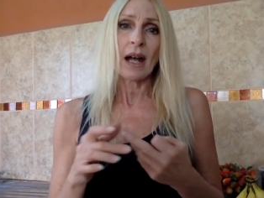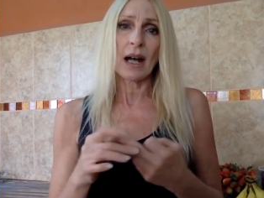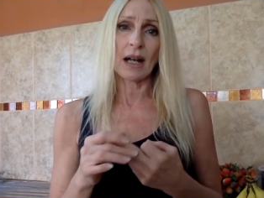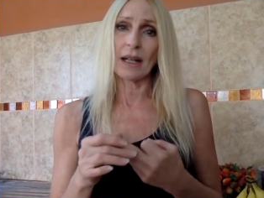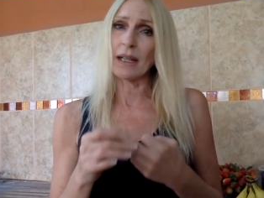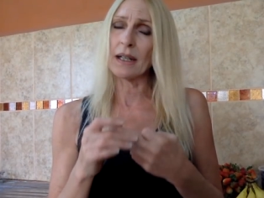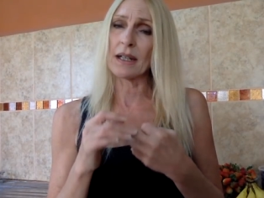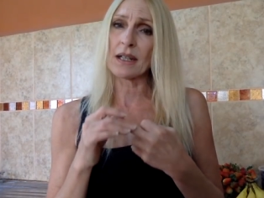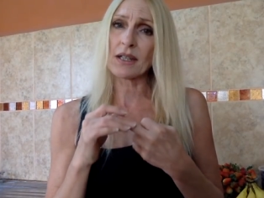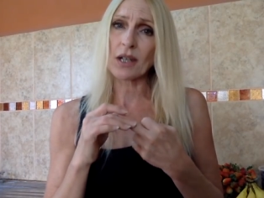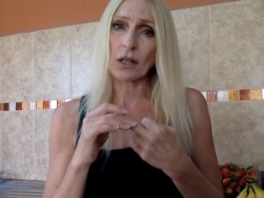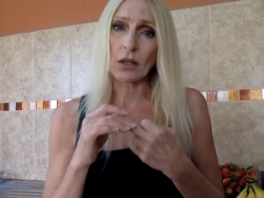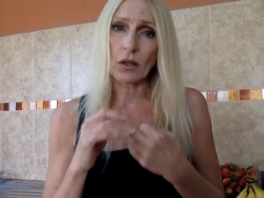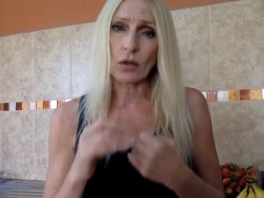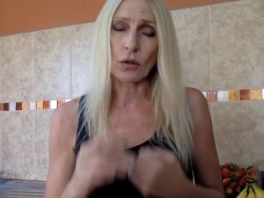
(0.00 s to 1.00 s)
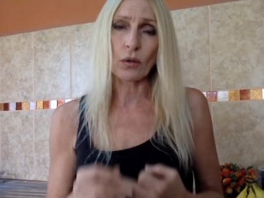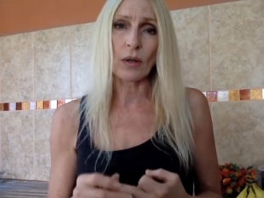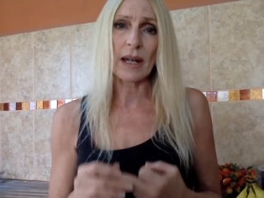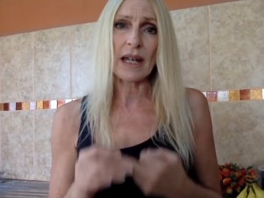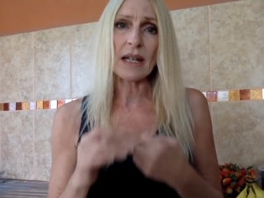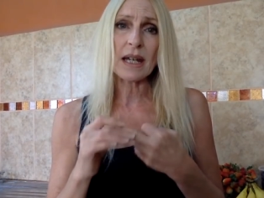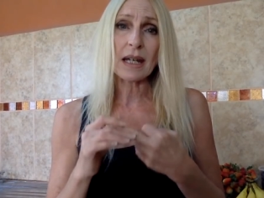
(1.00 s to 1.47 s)
Uh, it is a
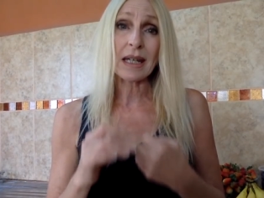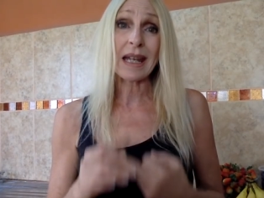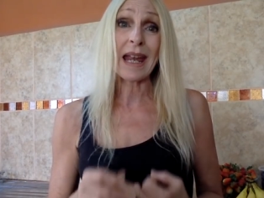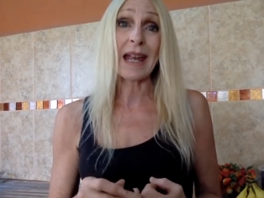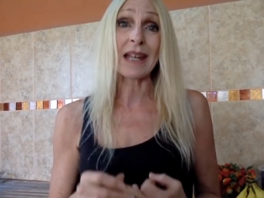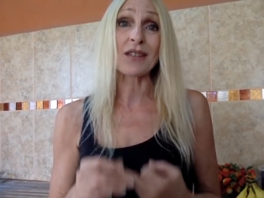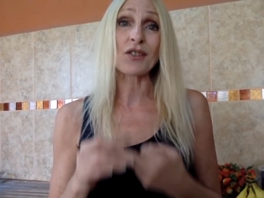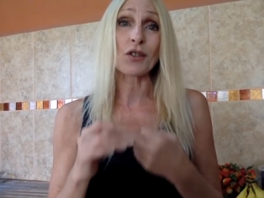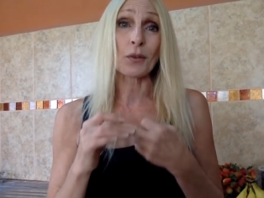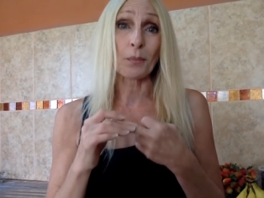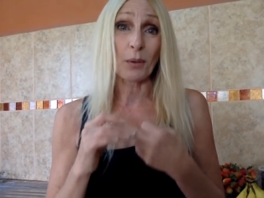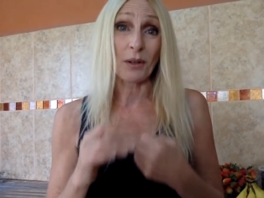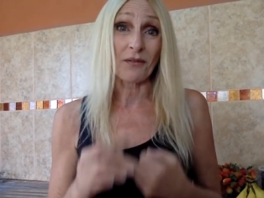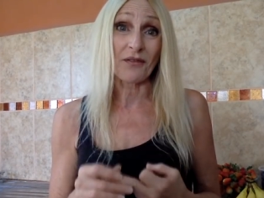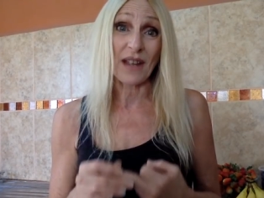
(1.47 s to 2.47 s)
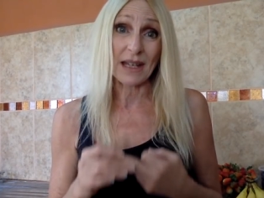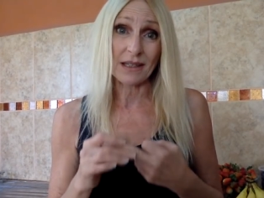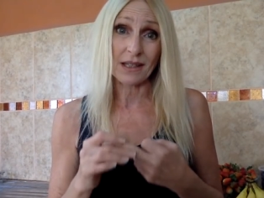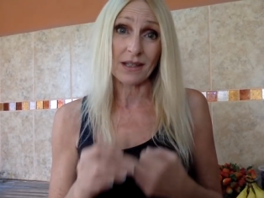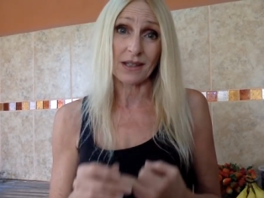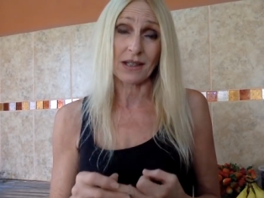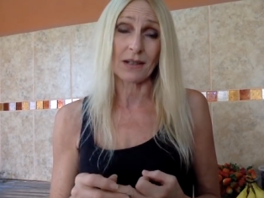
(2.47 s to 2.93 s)
great cancer
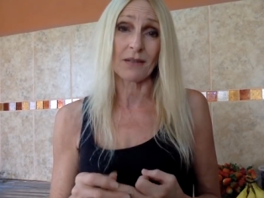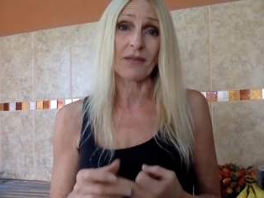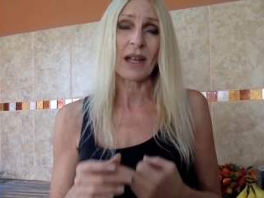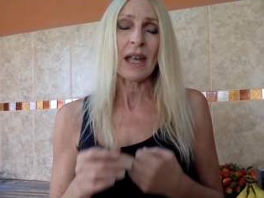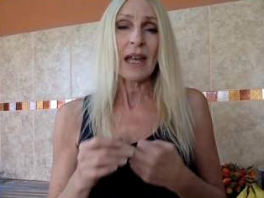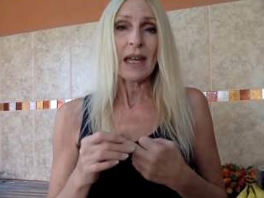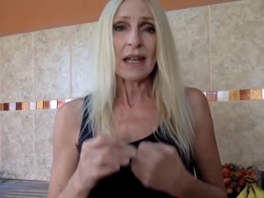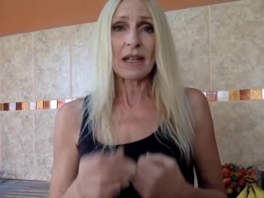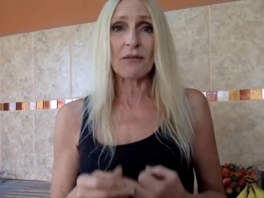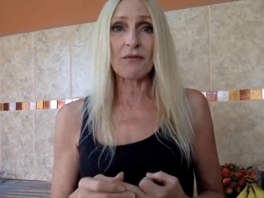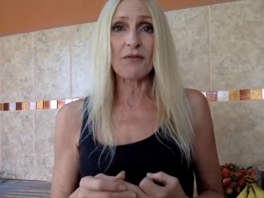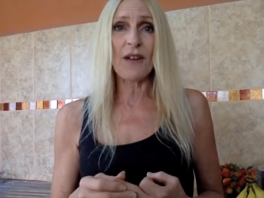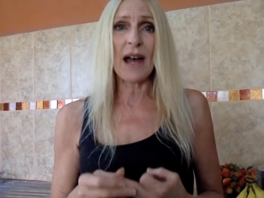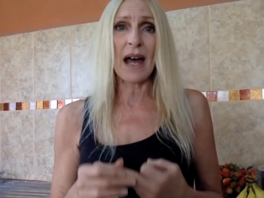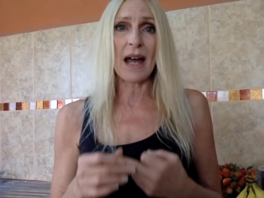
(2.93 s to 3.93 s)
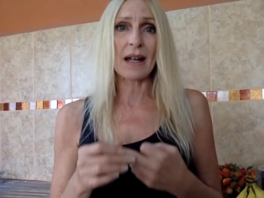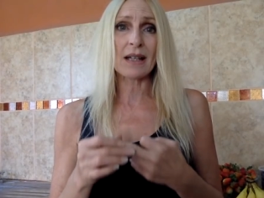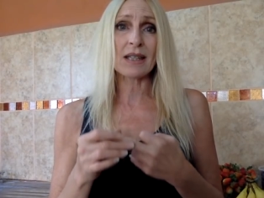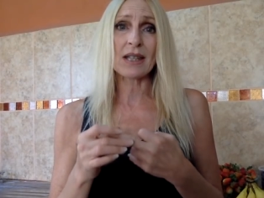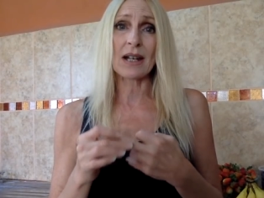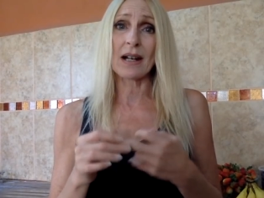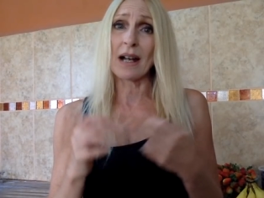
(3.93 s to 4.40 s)
preventative. In
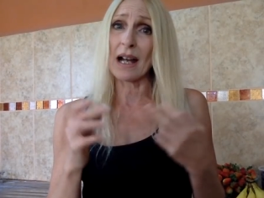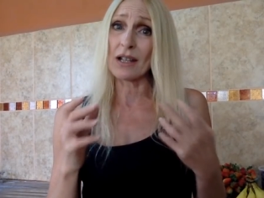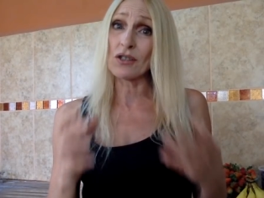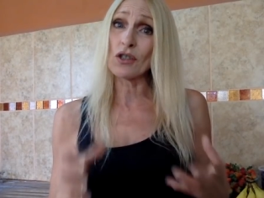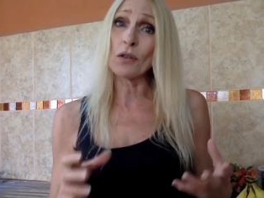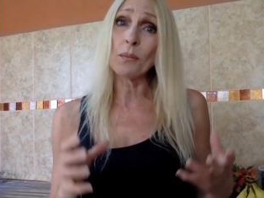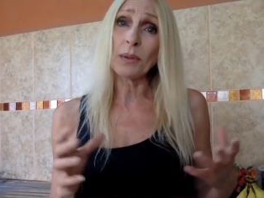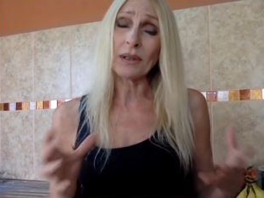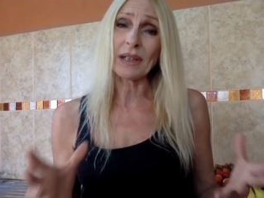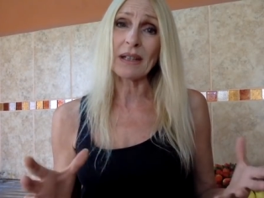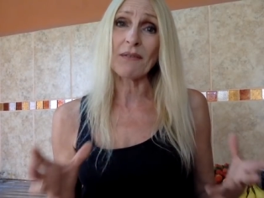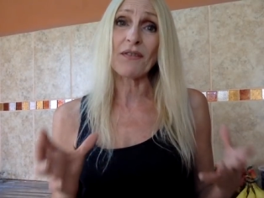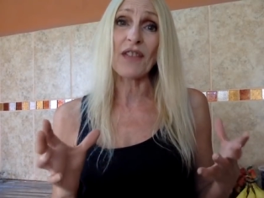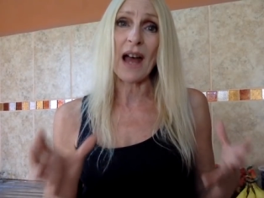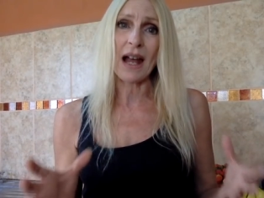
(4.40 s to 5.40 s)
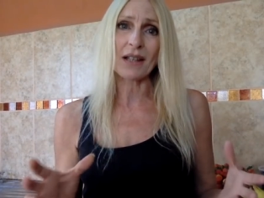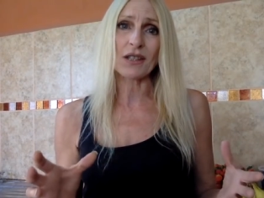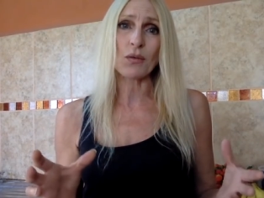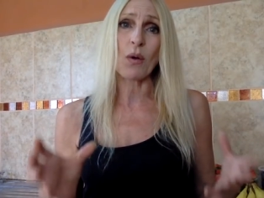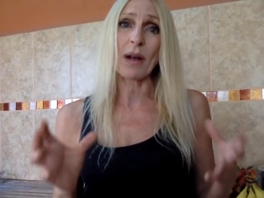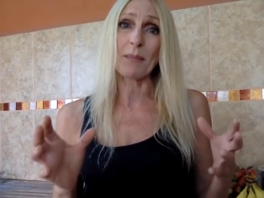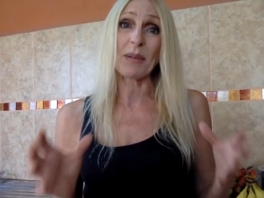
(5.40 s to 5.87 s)
fact, uh, I do believe
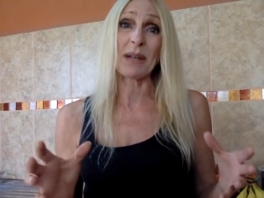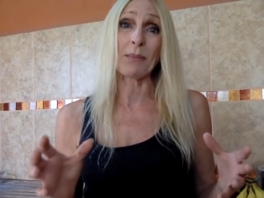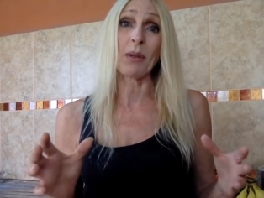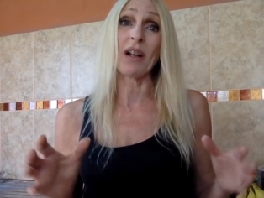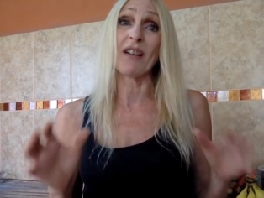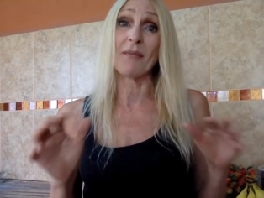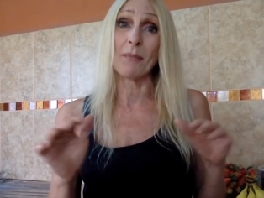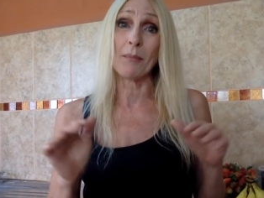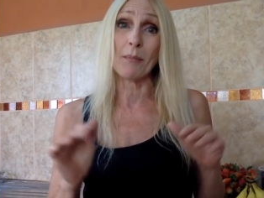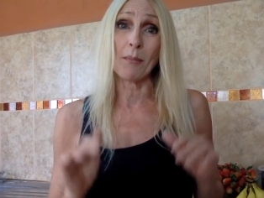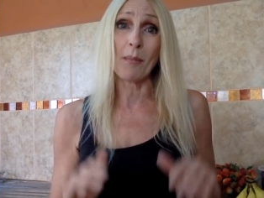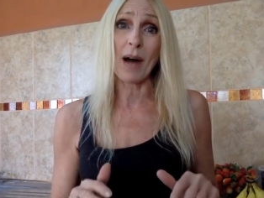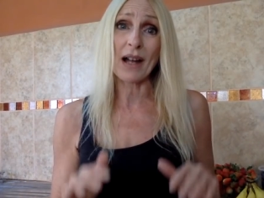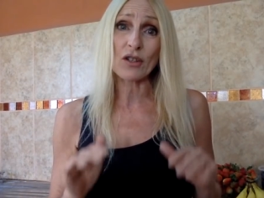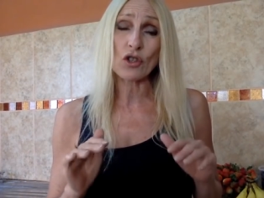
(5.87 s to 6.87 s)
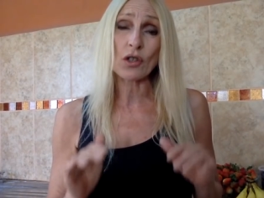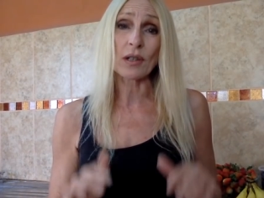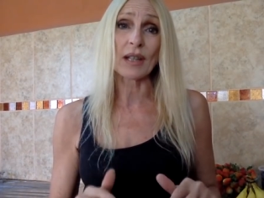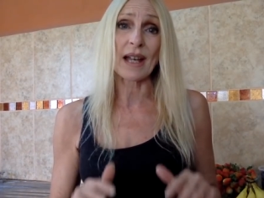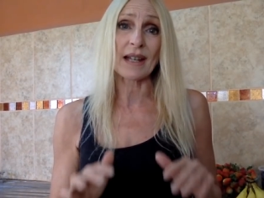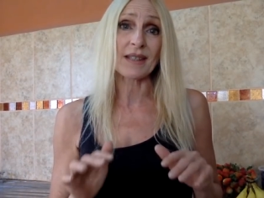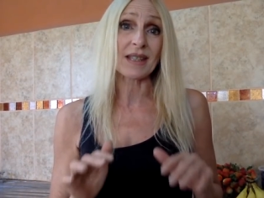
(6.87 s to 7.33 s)
that's why people have much
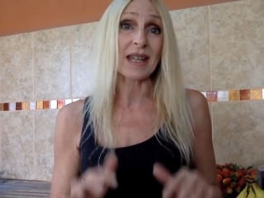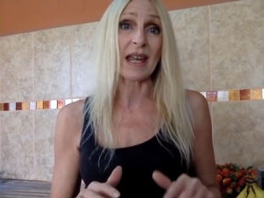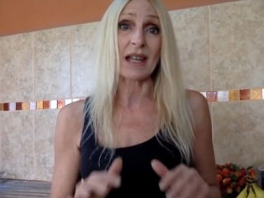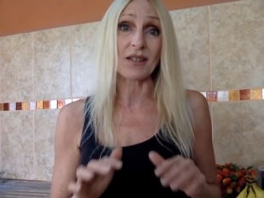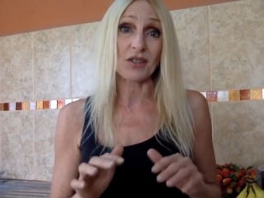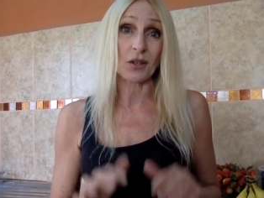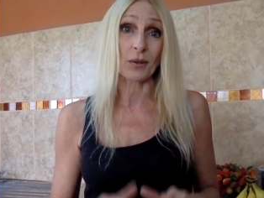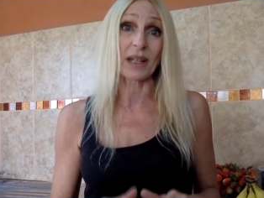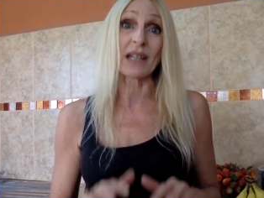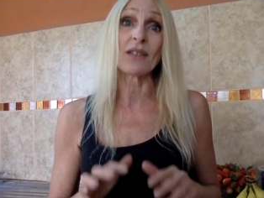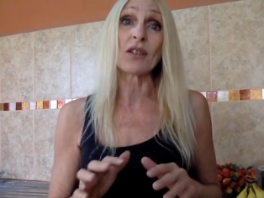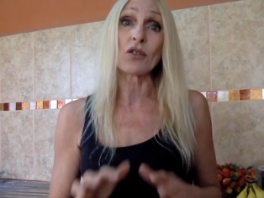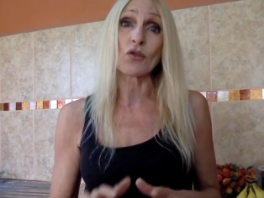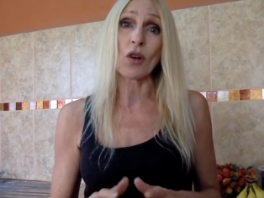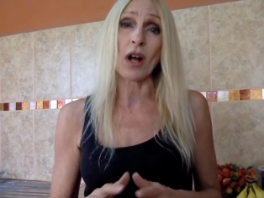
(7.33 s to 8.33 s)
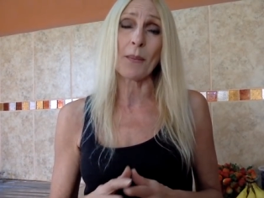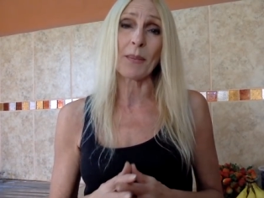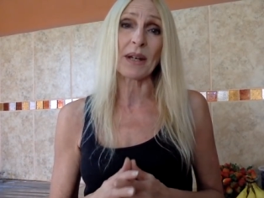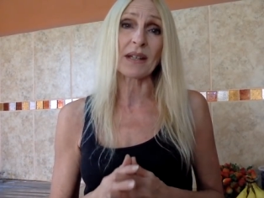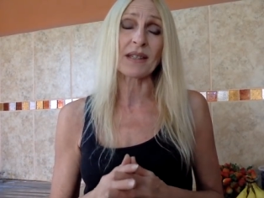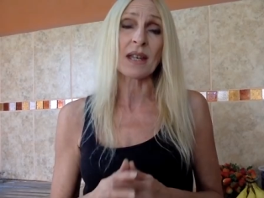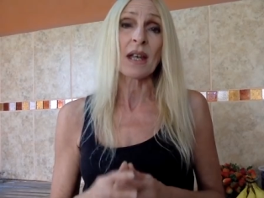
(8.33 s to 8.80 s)
less cancer in the
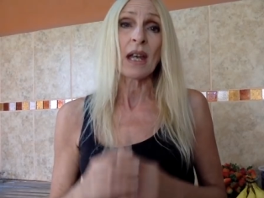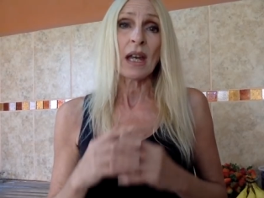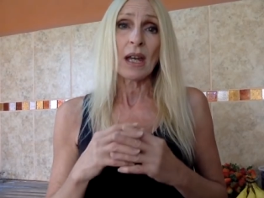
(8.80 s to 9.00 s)
tropics